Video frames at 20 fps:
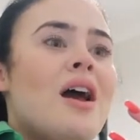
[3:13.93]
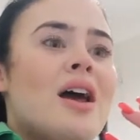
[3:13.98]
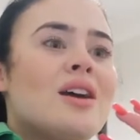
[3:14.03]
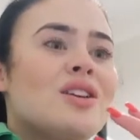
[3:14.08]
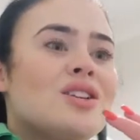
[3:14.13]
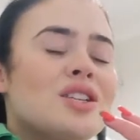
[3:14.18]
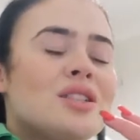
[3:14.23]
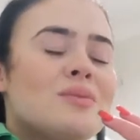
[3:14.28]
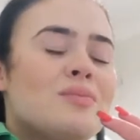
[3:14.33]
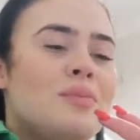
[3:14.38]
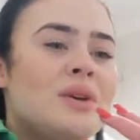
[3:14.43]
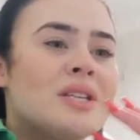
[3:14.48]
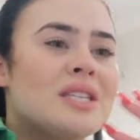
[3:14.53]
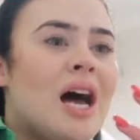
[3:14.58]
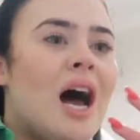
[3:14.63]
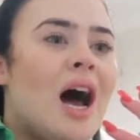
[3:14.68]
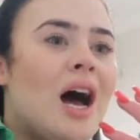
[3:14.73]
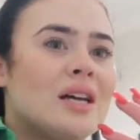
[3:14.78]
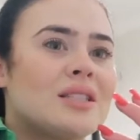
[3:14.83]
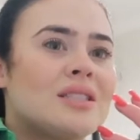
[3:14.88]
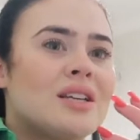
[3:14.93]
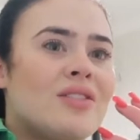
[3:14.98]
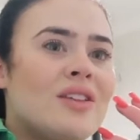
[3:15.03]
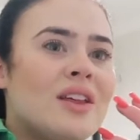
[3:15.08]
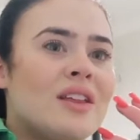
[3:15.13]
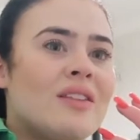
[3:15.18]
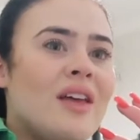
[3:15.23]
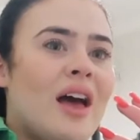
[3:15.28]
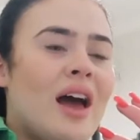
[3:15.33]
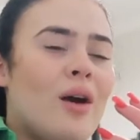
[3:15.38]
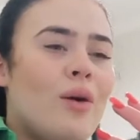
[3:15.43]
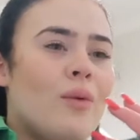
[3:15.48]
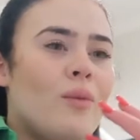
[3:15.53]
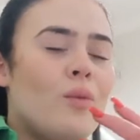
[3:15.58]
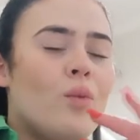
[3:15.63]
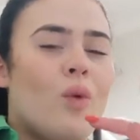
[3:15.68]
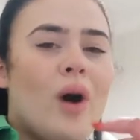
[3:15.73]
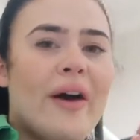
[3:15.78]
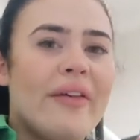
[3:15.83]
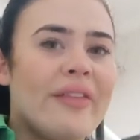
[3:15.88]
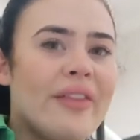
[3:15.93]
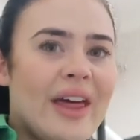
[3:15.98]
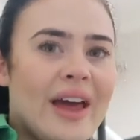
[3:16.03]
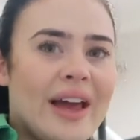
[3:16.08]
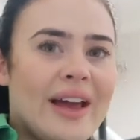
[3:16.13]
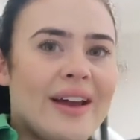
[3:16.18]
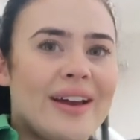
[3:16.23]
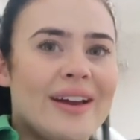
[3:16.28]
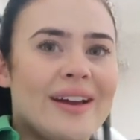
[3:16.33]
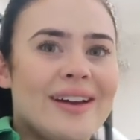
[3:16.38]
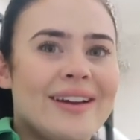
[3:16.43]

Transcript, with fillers: it's just bizarre to think that one, like